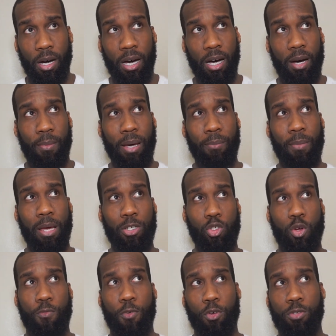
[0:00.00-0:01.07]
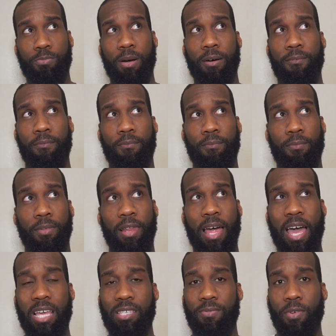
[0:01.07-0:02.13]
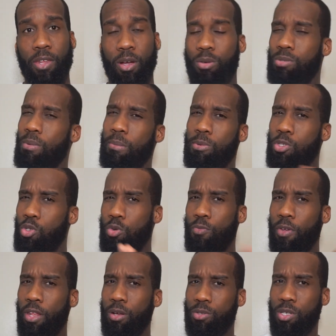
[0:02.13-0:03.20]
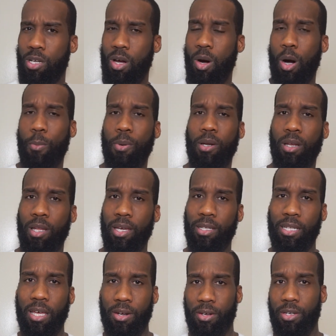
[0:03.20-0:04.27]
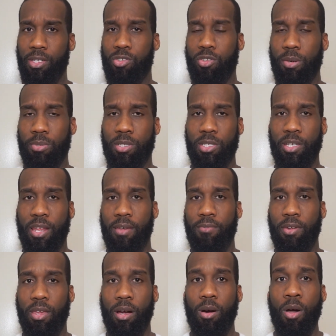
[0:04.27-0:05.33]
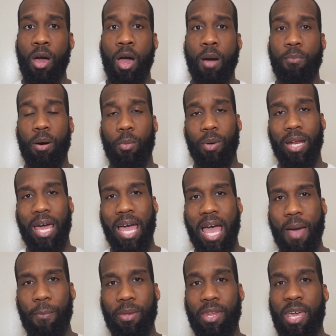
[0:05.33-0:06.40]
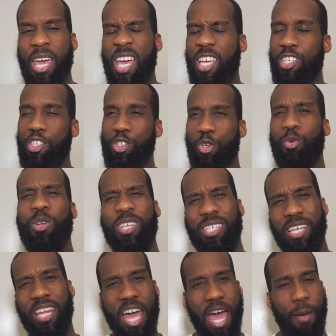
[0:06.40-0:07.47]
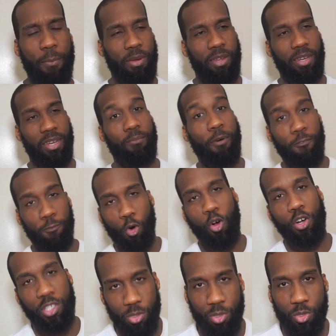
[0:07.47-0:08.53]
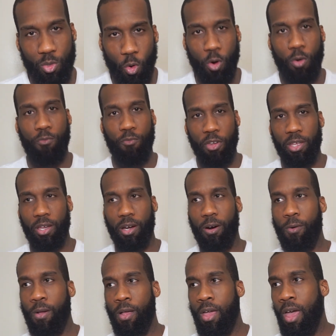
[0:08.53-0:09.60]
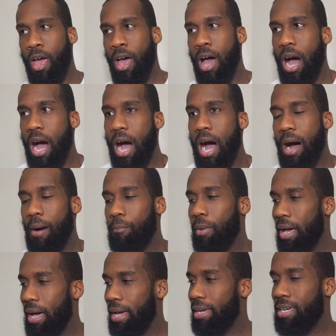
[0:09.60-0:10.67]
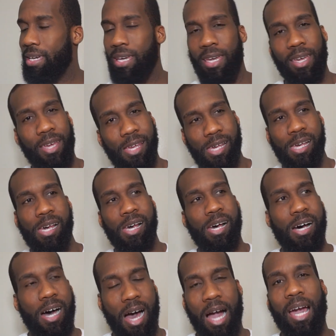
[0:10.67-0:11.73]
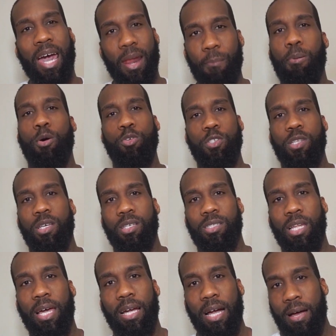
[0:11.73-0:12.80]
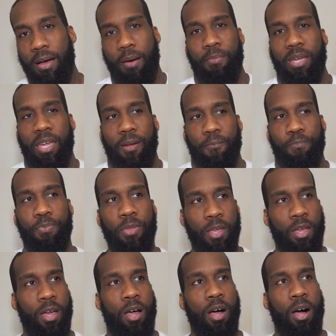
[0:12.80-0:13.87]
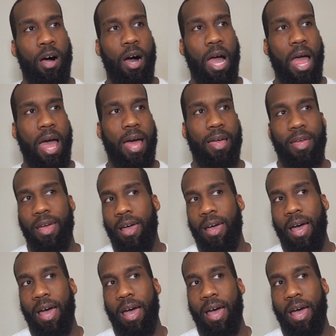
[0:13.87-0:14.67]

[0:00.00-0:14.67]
I'm not sure if it was my last video, it was maybe two videos ago. I'll put a link down in the description to that video. But when that happened, as soon as it happened, of course this is on video, I'm like, I gotta post this. Like, I've had